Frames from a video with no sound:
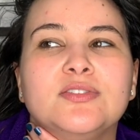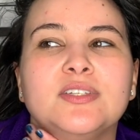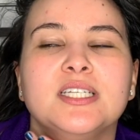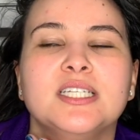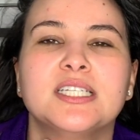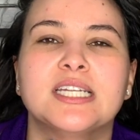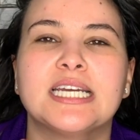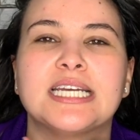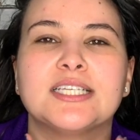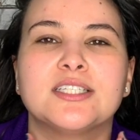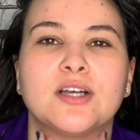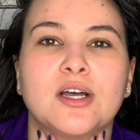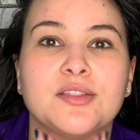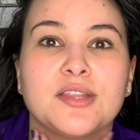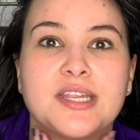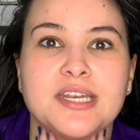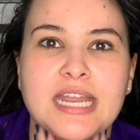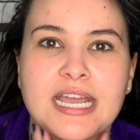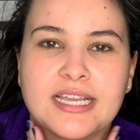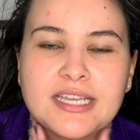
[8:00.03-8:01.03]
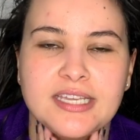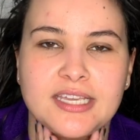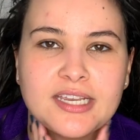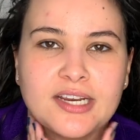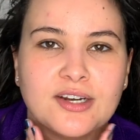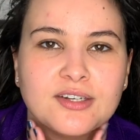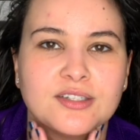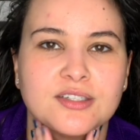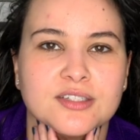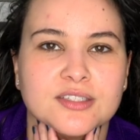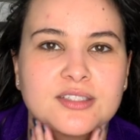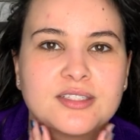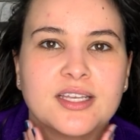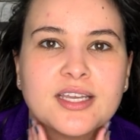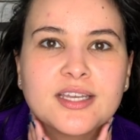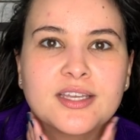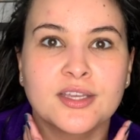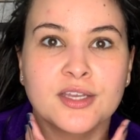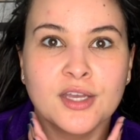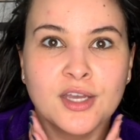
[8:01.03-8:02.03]
feel nice on the neck here to just
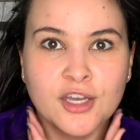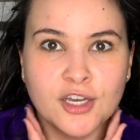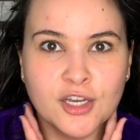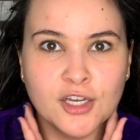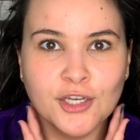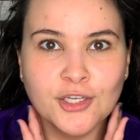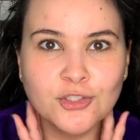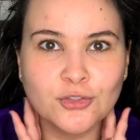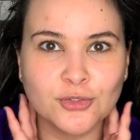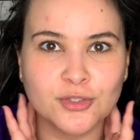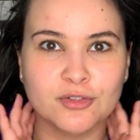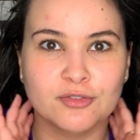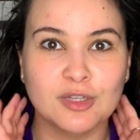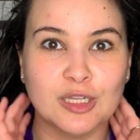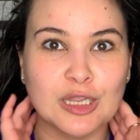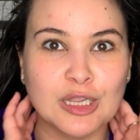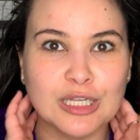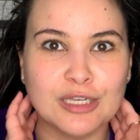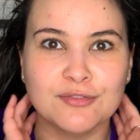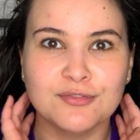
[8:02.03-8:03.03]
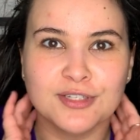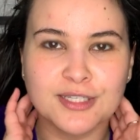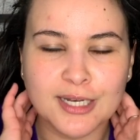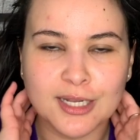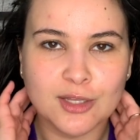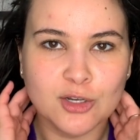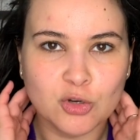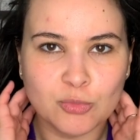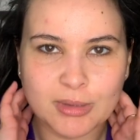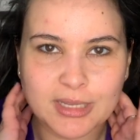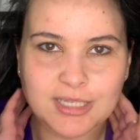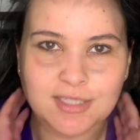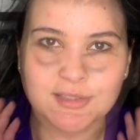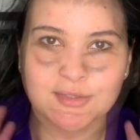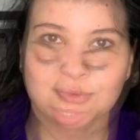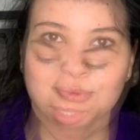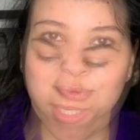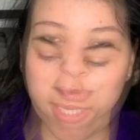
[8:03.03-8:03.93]
like sort of lift it a little bit.